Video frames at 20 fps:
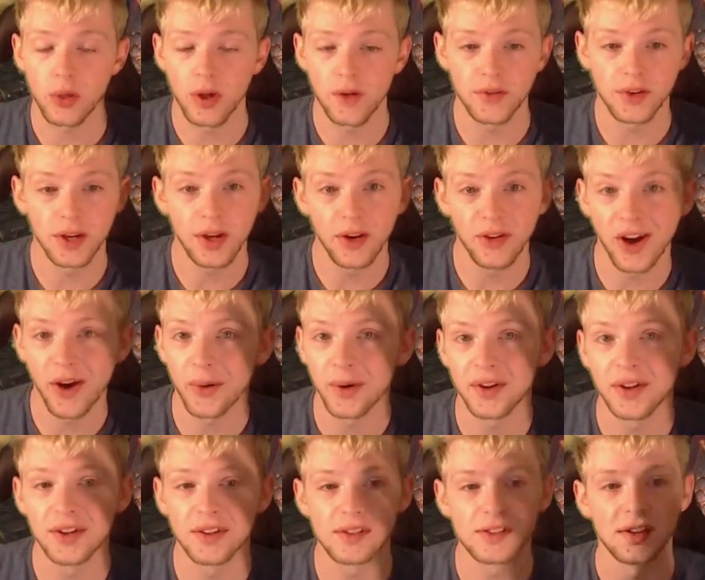love to hear how
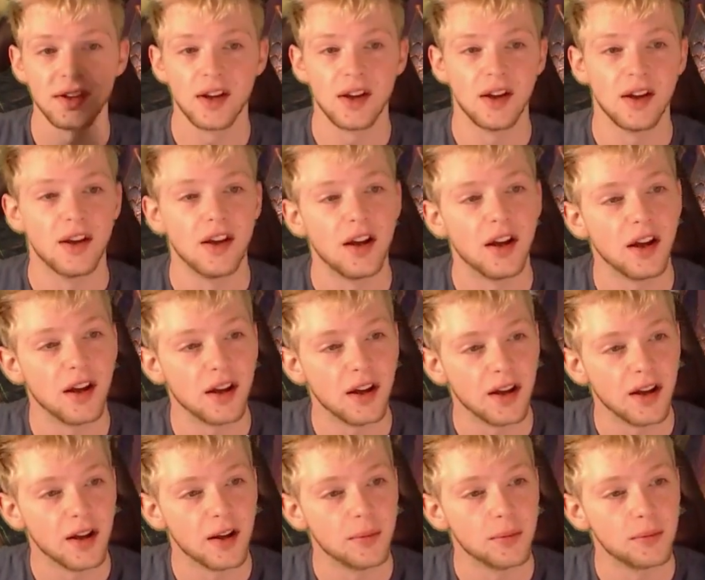he is.
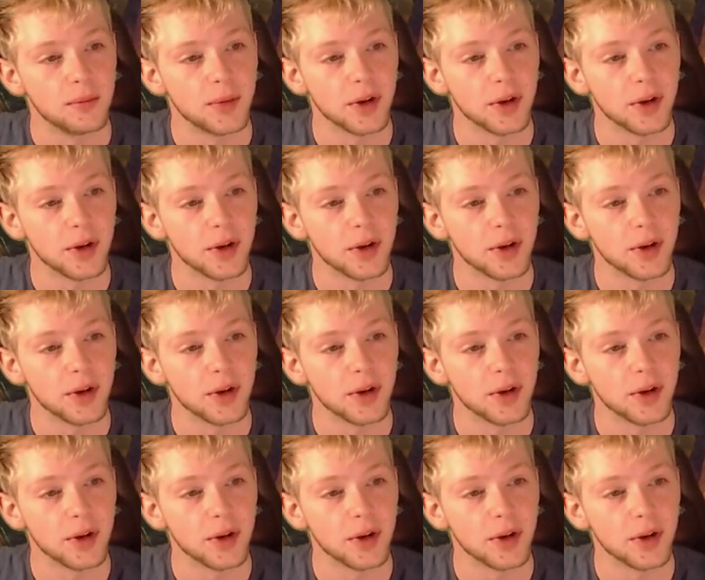But